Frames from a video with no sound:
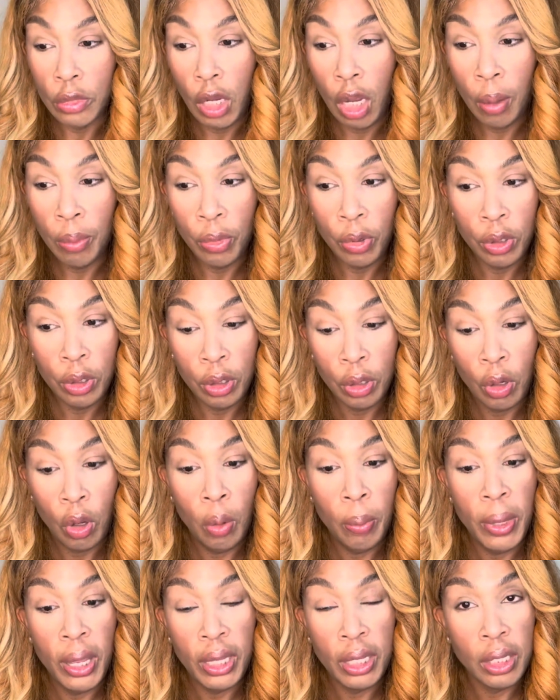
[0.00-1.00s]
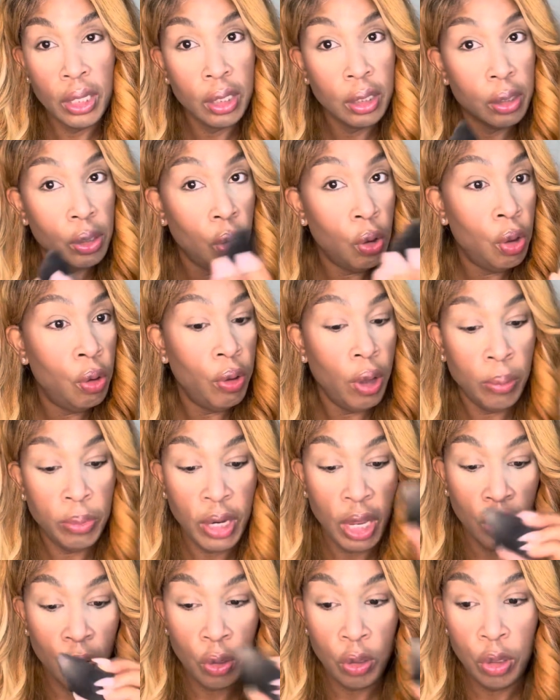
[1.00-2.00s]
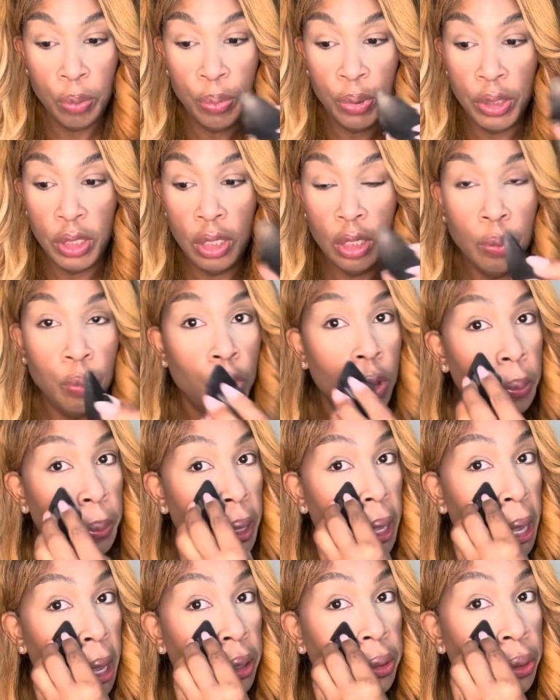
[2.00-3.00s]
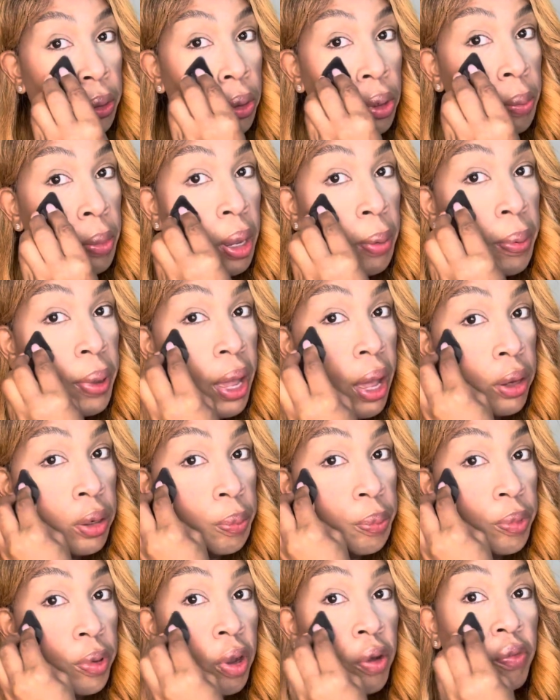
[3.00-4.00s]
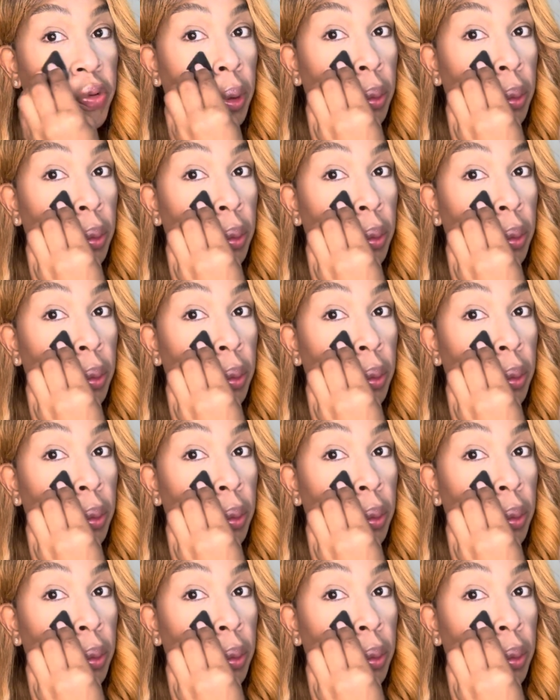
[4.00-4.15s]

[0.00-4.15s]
I'm going to go back on. I'm not going to put any more powder on my powder puff.